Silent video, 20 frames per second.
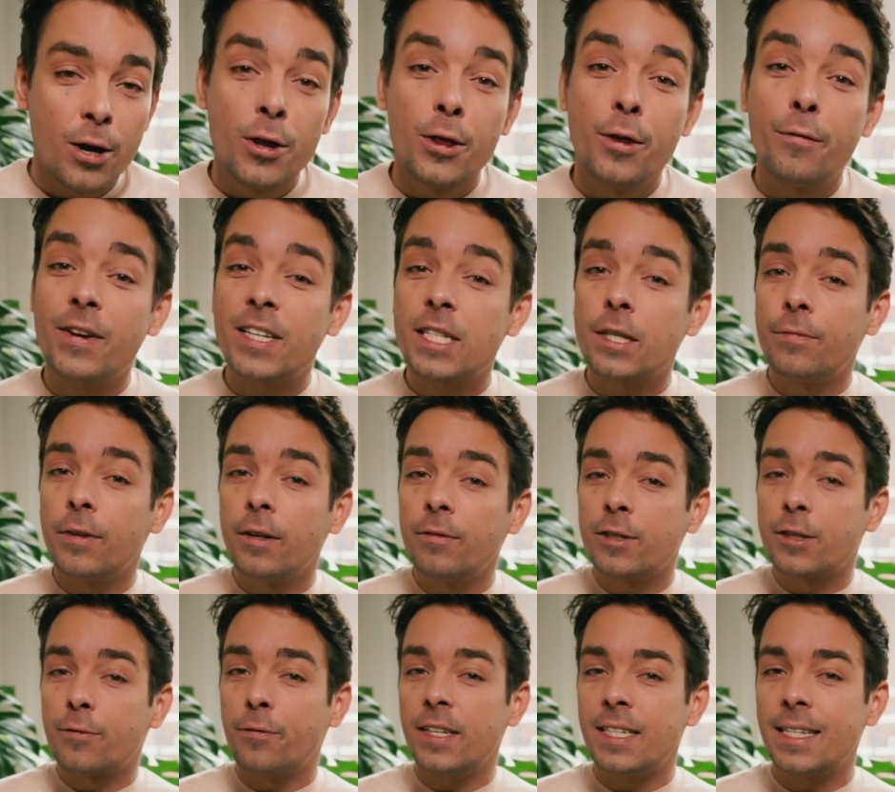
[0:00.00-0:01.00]
The festival
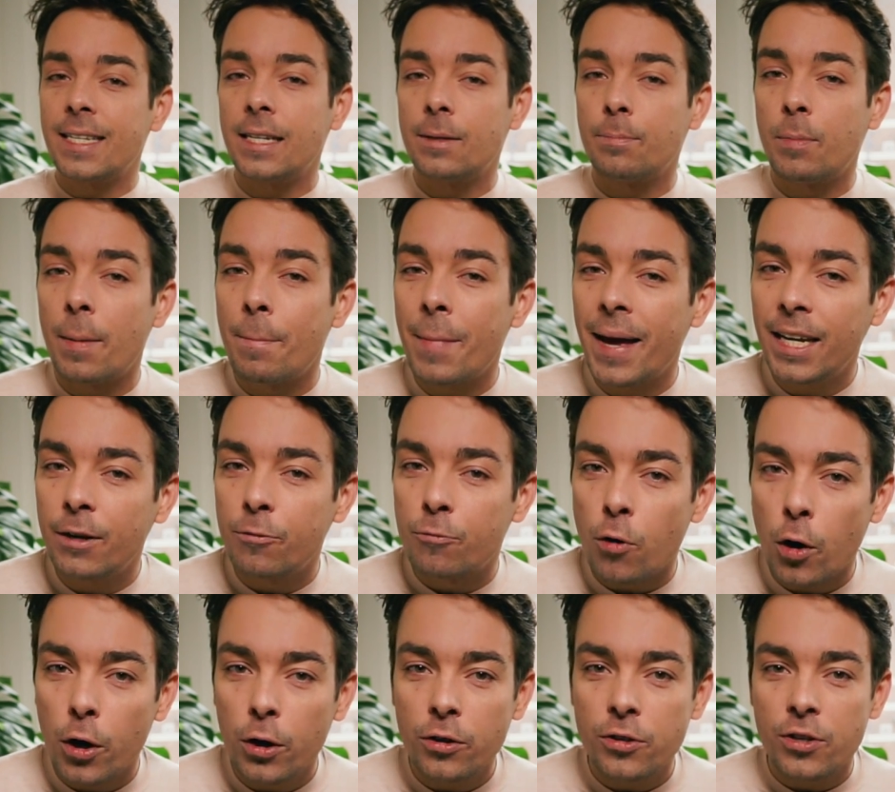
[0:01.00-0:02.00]
was visited by many
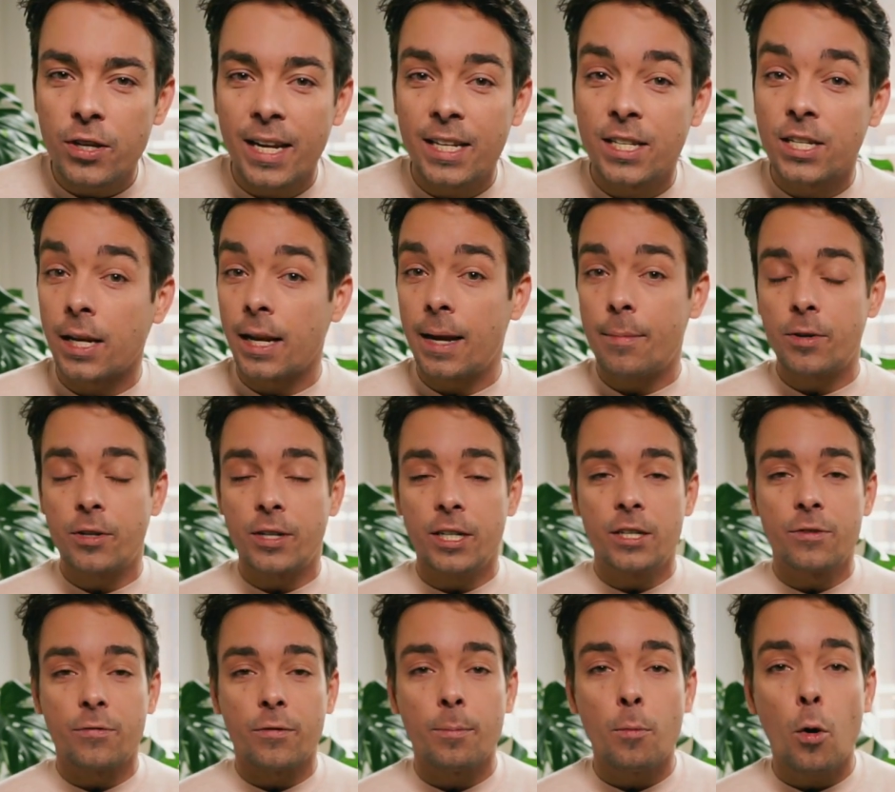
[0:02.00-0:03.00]
royals and
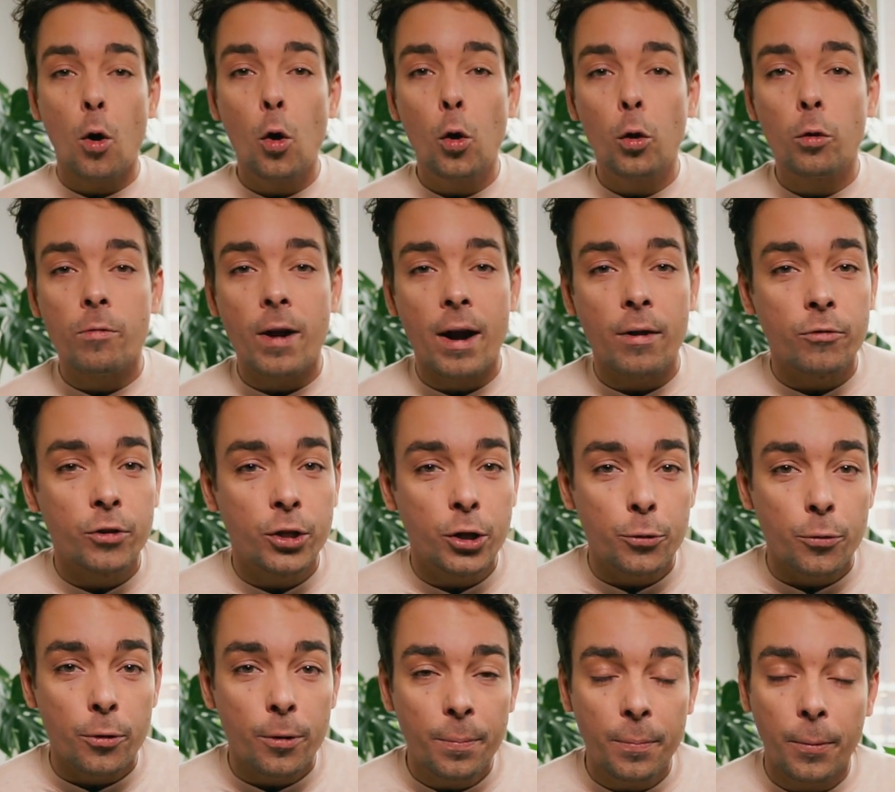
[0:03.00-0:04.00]
celebrities from all around
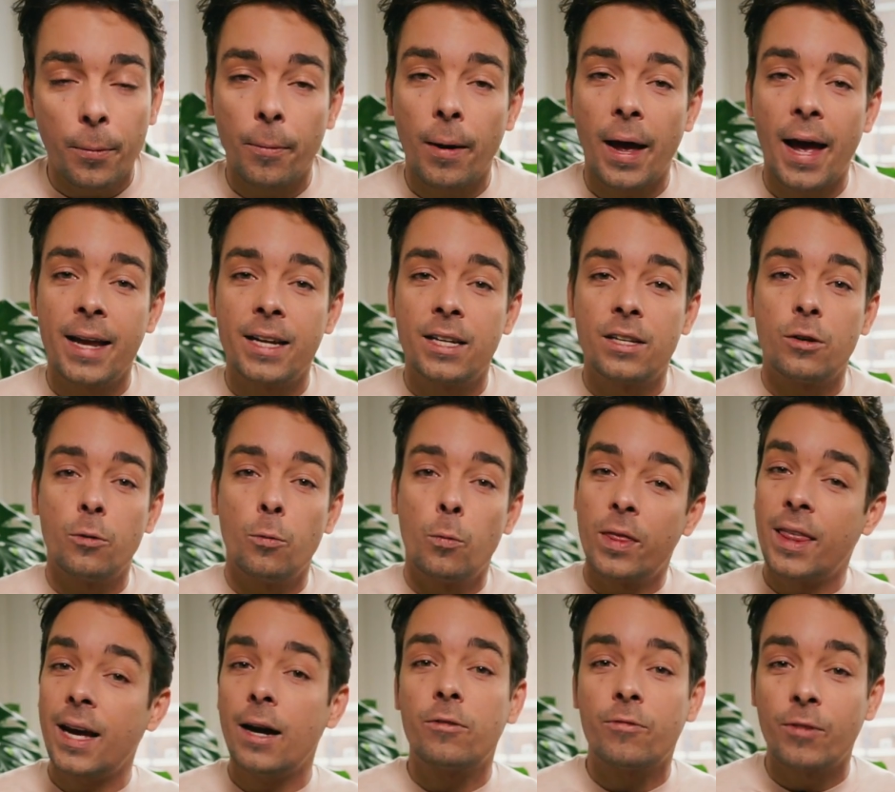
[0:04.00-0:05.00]
Europe, and
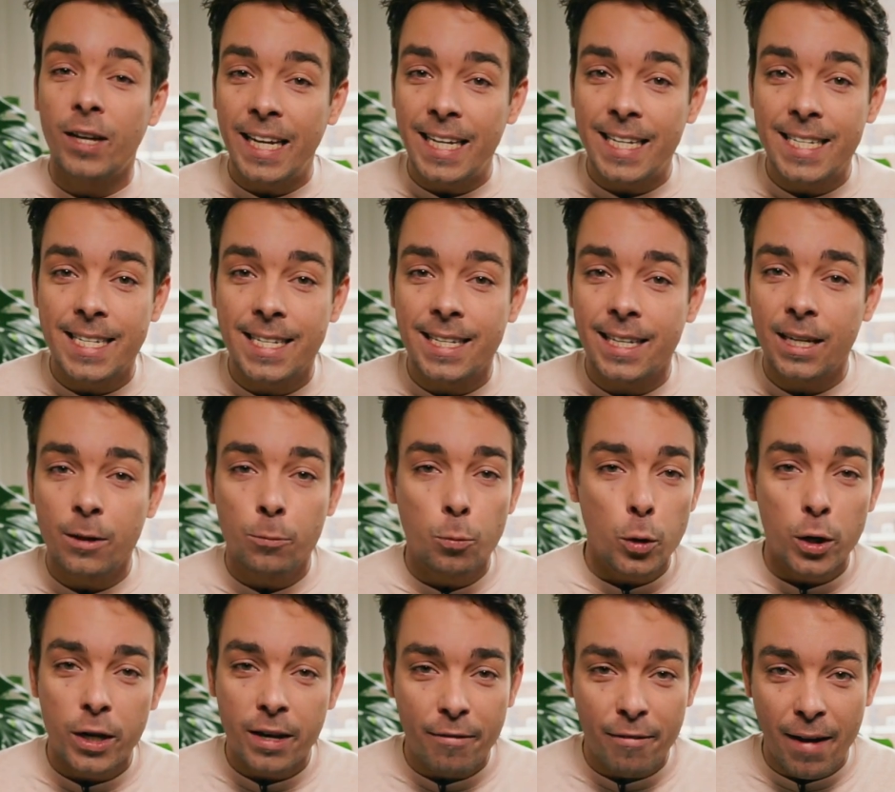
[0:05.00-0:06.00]
without Liszt it
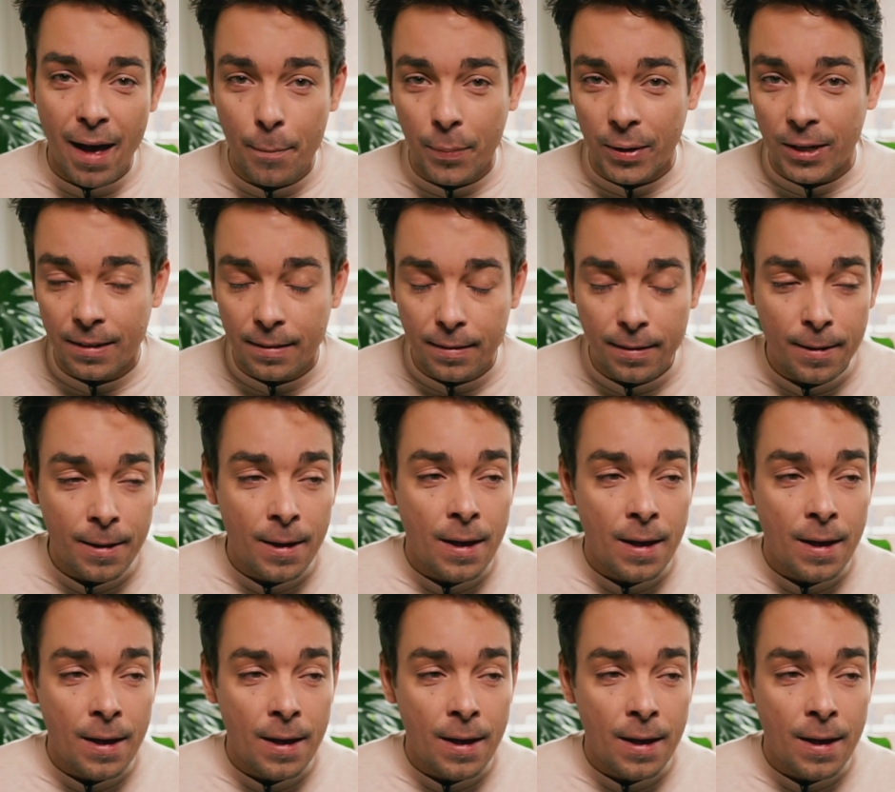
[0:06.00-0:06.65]
wouldn't have happened.